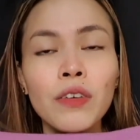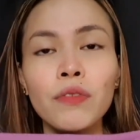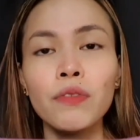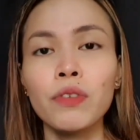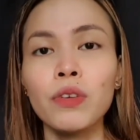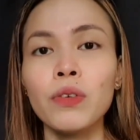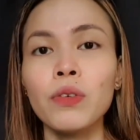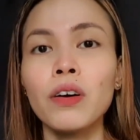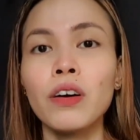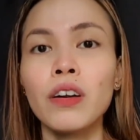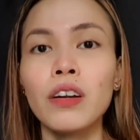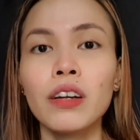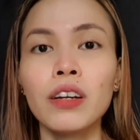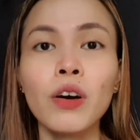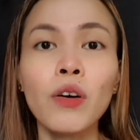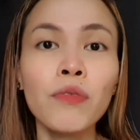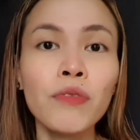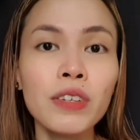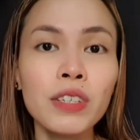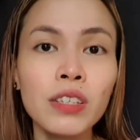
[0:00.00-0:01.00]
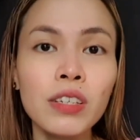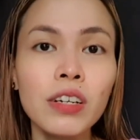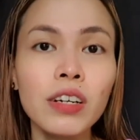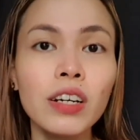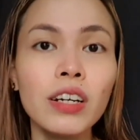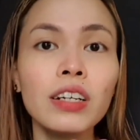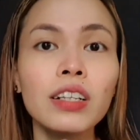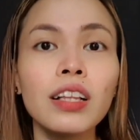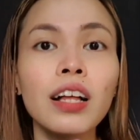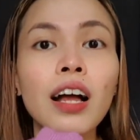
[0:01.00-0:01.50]
If you are an office
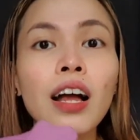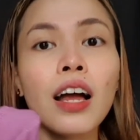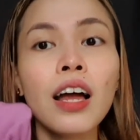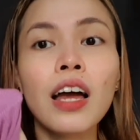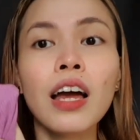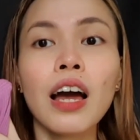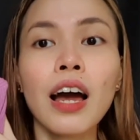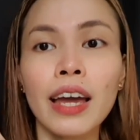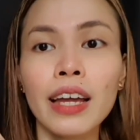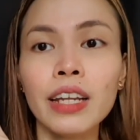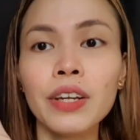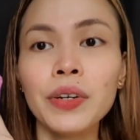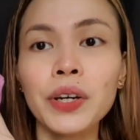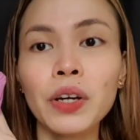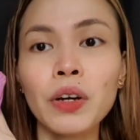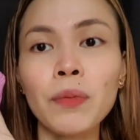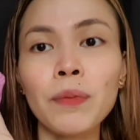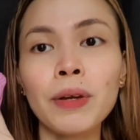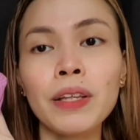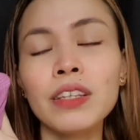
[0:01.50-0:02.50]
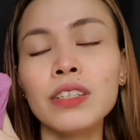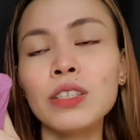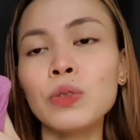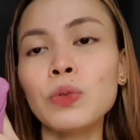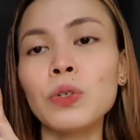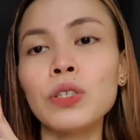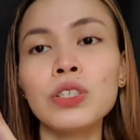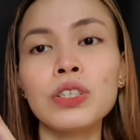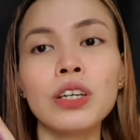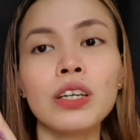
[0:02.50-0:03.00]
girl, highly recommend this one.